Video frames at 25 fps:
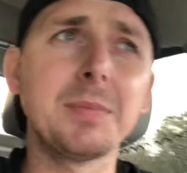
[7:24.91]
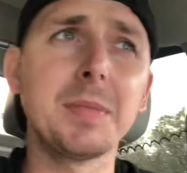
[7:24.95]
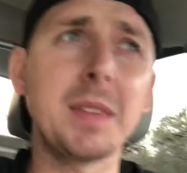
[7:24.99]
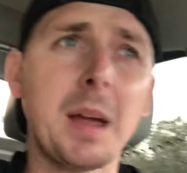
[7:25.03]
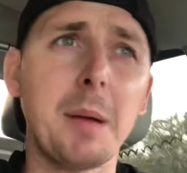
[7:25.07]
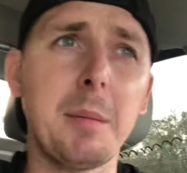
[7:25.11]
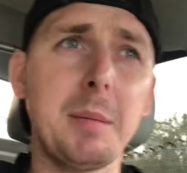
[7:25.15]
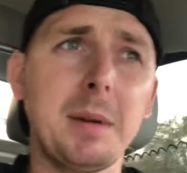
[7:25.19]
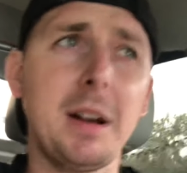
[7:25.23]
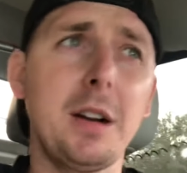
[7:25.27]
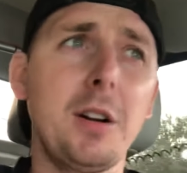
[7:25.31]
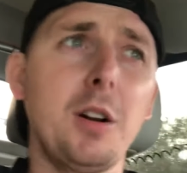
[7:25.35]
I
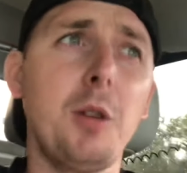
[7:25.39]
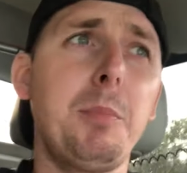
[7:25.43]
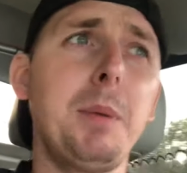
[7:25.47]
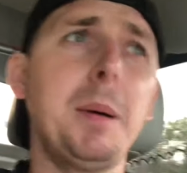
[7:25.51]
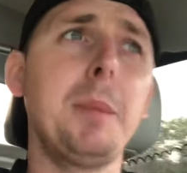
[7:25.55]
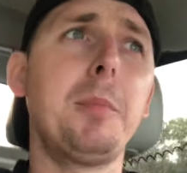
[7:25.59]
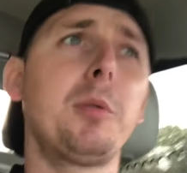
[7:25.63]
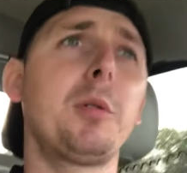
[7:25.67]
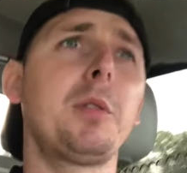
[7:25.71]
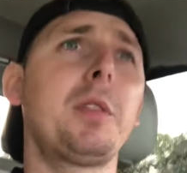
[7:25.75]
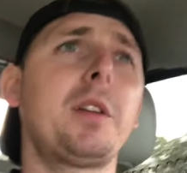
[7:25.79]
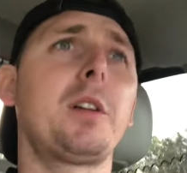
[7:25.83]
mean, I know
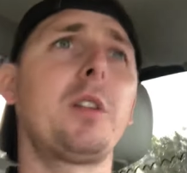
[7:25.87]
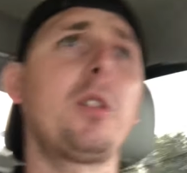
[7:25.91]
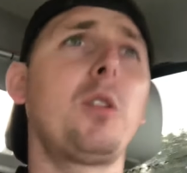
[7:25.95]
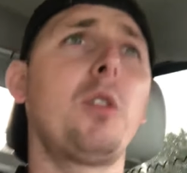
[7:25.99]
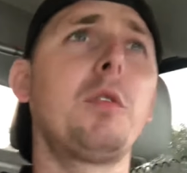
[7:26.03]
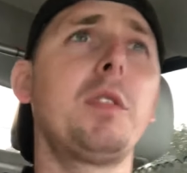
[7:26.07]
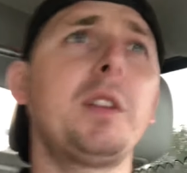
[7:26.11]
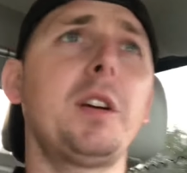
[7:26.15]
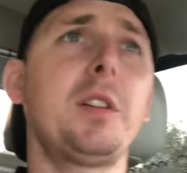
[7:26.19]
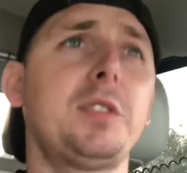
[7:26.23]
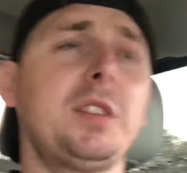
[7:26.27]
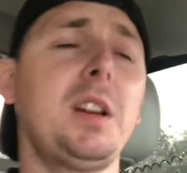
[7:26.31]
people that are over
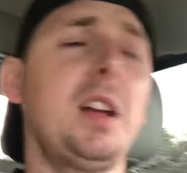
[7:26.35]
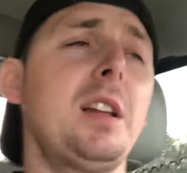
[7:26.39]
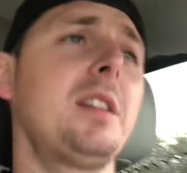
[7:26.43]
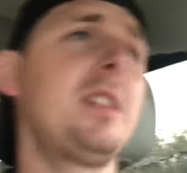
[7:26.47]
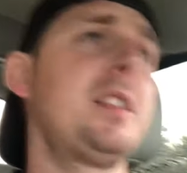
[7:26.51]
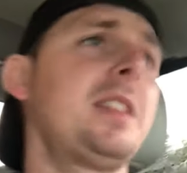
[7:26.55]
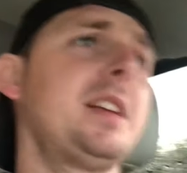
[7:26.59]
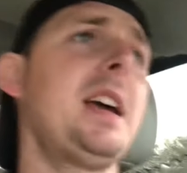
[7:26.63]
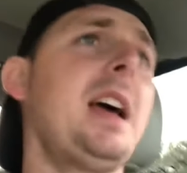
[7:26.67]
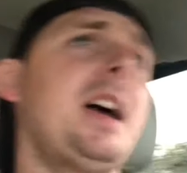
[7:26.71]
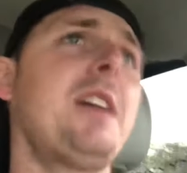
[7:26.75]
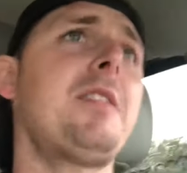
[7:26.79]
there saying
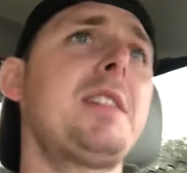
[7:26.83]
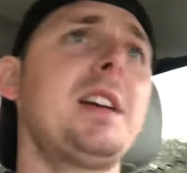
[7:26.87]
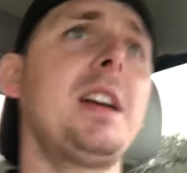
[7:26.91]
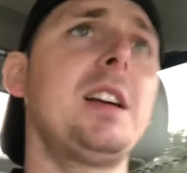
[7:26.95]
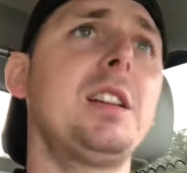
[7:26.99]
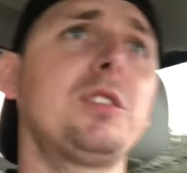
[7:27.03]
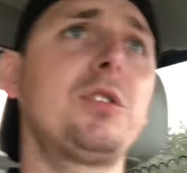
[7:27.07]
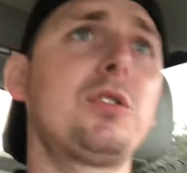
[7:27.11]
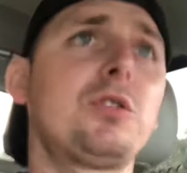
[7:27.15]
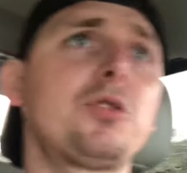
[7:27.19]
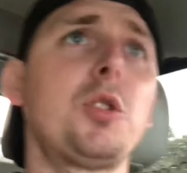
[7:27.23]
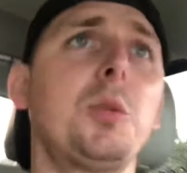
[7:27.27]
the Afghan
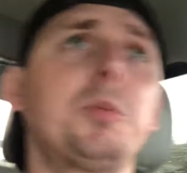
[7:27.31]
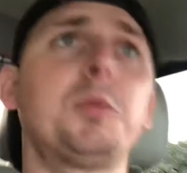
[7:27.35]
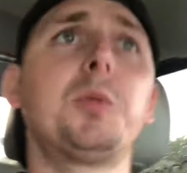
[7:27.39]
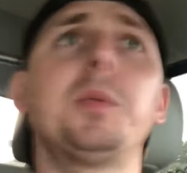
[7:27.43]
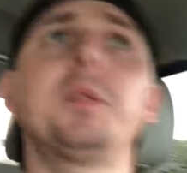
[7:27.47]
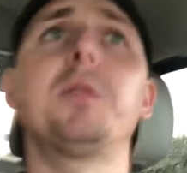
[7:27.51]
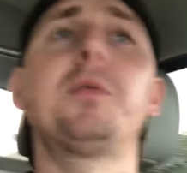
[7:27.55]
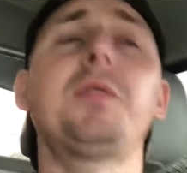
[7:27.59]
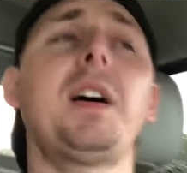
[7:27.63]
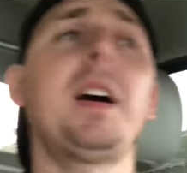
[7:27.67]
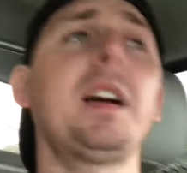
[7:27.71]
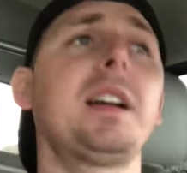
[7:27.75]
troops have
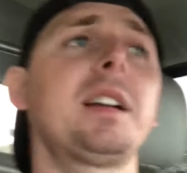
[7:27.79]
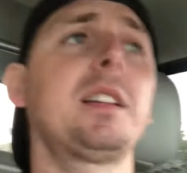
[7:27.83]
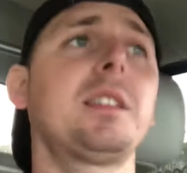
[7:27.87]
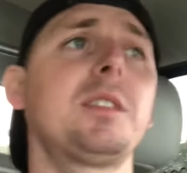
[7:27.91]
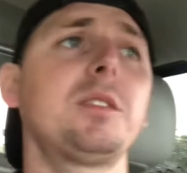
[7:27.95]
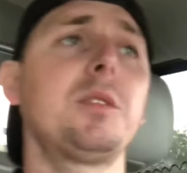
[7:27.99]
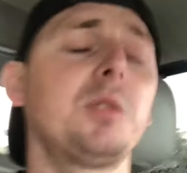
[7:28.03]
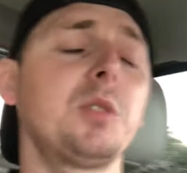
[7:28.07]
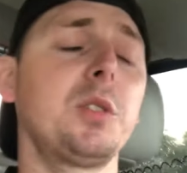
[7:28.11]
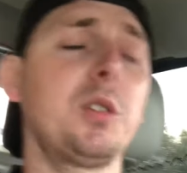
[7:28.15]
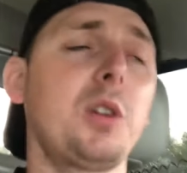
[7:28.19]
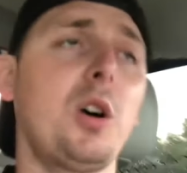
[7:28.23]
been fighting
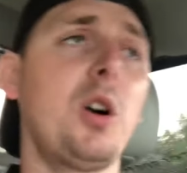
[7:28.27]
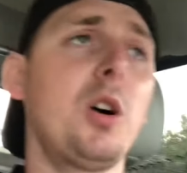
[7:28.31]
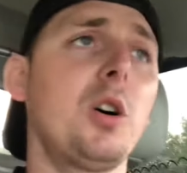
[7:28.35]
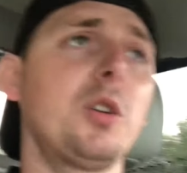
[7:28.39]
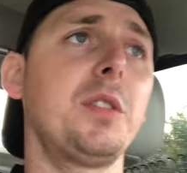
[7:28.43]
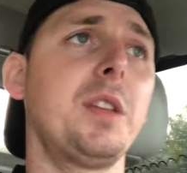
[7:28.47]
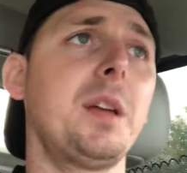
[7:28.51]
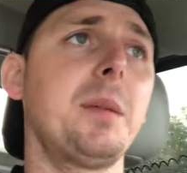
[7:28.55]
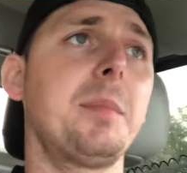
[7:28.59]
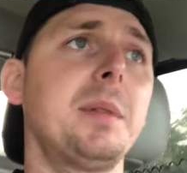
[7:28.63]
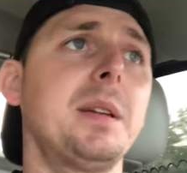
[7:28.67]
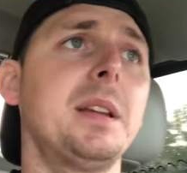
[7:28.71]
really hard.
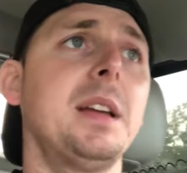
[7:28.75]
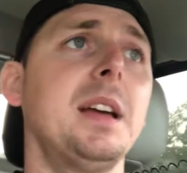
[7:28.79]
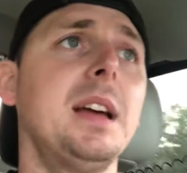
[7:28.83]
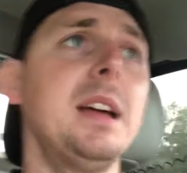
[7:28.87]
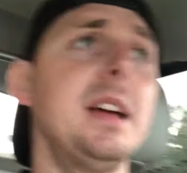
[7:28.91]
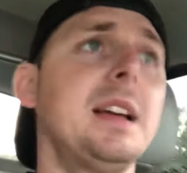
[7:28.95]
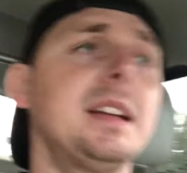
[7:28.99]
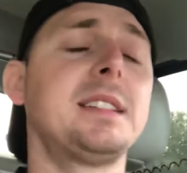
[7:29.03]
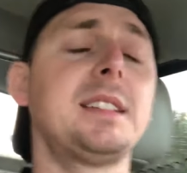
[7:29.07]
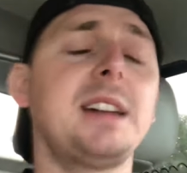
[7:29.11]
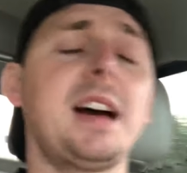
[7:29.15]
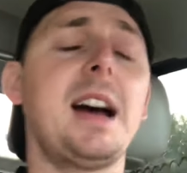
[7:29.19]
They've been
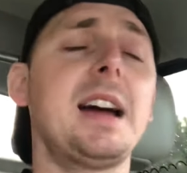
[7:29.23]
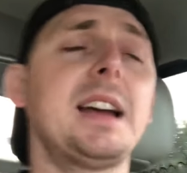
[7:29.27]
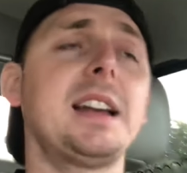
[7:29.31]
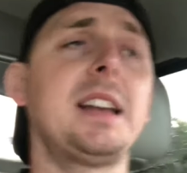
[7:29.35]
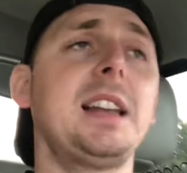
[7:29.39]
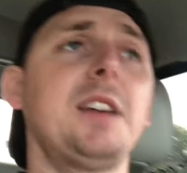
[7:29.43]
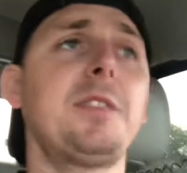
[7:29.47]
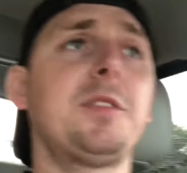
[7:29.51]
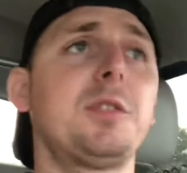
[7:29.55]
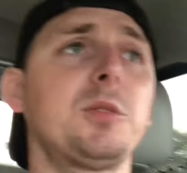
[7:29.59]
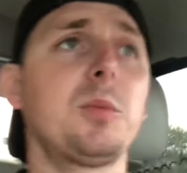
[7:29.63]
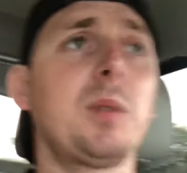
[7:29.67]
dying
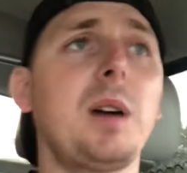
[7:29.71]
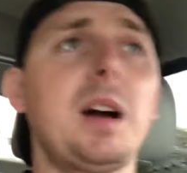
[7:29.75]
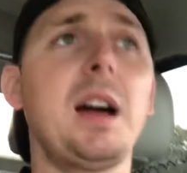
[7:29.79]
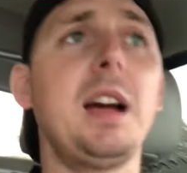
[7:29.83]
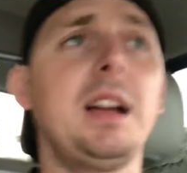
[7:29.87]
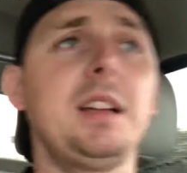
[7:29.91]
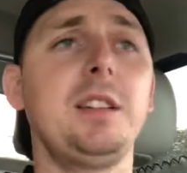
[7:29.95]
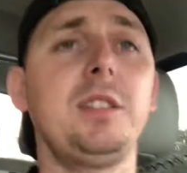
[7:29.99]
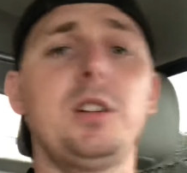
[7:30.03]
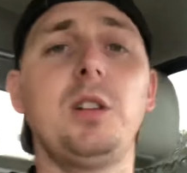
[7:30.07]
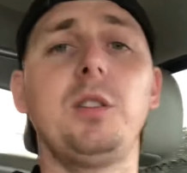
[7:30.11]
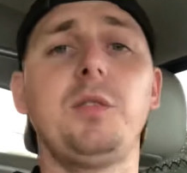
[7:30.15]
left and
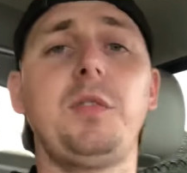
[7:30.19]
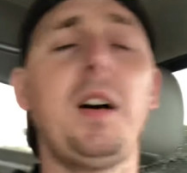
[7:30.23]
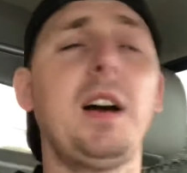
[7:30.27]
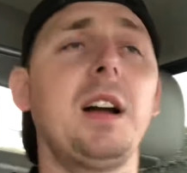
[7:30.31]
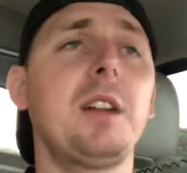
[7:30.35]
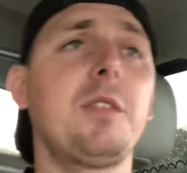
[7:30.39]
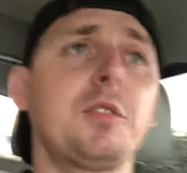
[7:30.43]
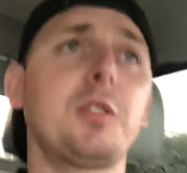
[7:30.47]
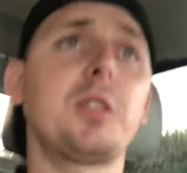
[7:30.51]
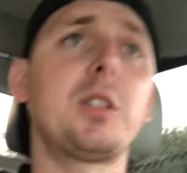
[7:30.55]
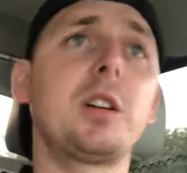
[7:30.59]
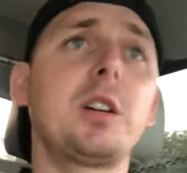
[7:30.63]
right, fighting
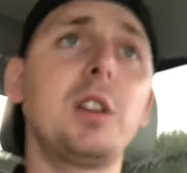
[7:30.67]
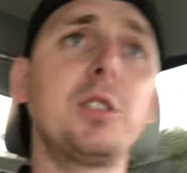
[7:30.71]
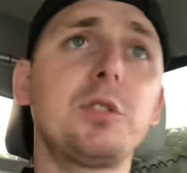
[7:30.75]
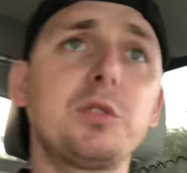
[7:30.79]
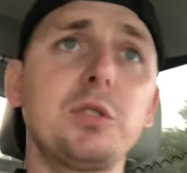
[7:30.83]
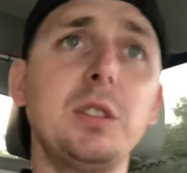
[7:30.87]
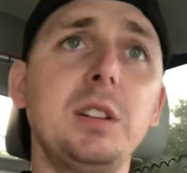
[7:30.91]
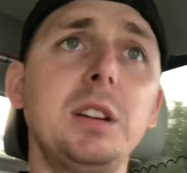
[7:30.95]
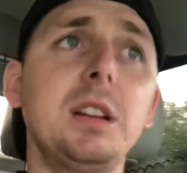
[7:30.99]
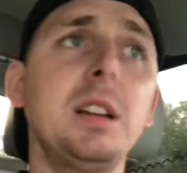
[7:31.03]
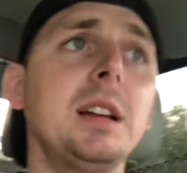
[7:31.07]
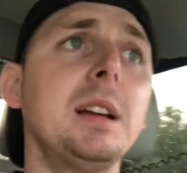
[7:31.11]
for their
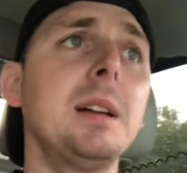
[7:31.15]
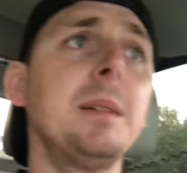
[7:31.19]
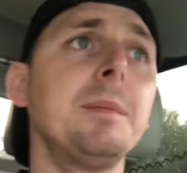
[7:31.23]
country.